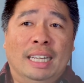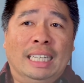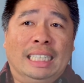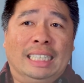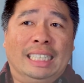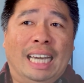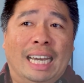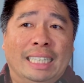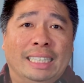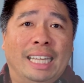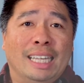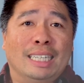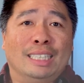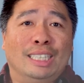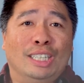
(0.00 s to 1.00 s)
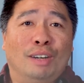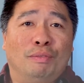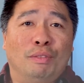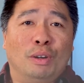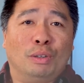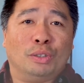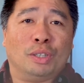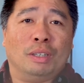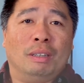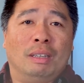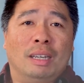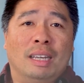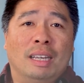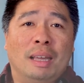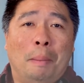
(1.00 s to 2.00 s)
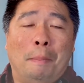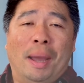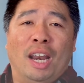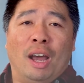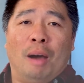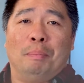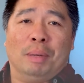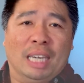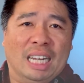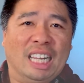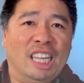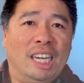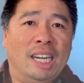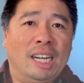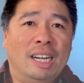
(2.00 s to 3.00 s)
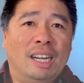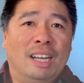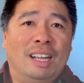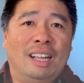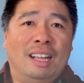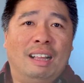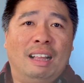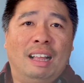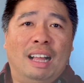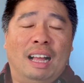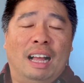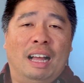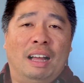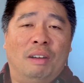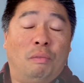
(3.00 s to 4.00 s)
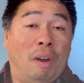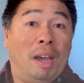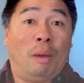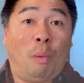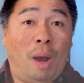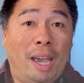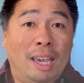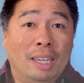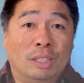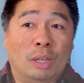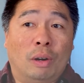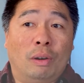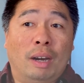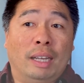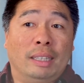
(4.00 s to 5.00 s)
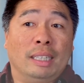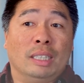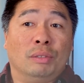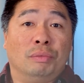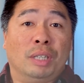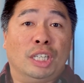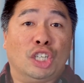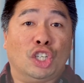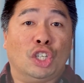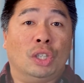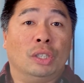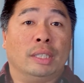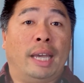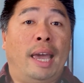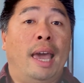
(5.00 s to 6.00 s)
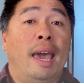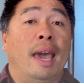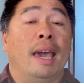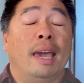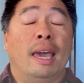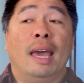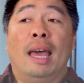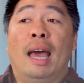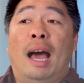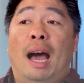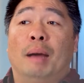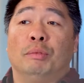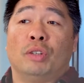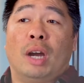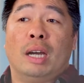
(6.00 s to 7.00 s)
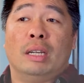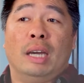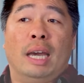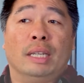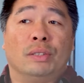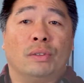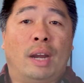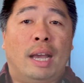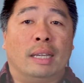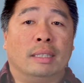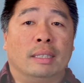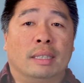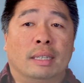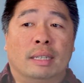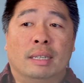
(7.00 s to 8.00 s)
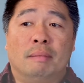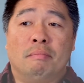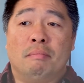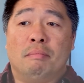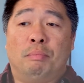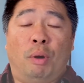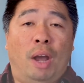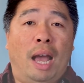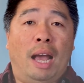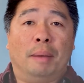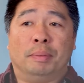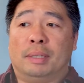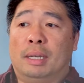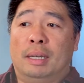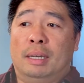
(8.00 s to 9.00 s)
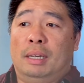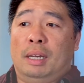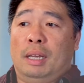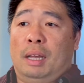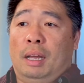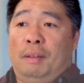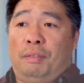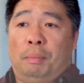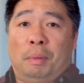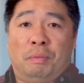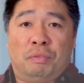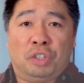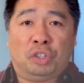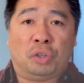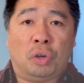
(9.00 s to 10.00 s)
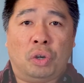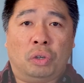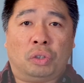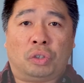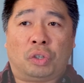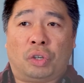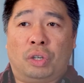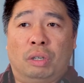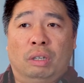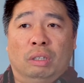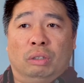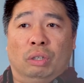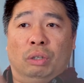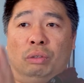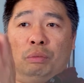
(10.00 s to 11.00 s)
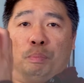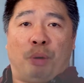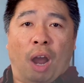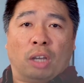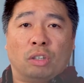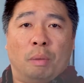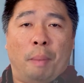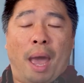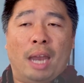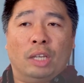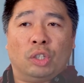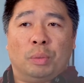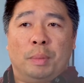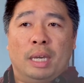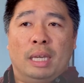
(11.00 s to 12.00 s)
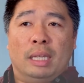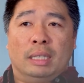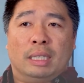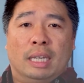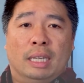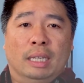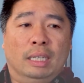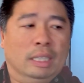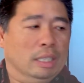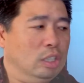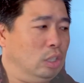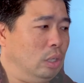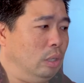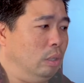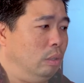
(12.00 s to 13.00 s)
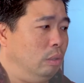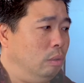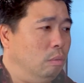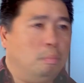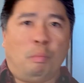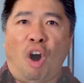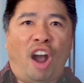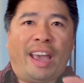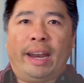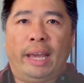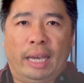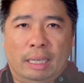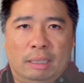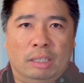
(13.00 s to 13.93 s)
the identity of Notion might not be clear right away. So I think it's really good to say, hey, I'm trying to address perhaps from a research to project management to marketing.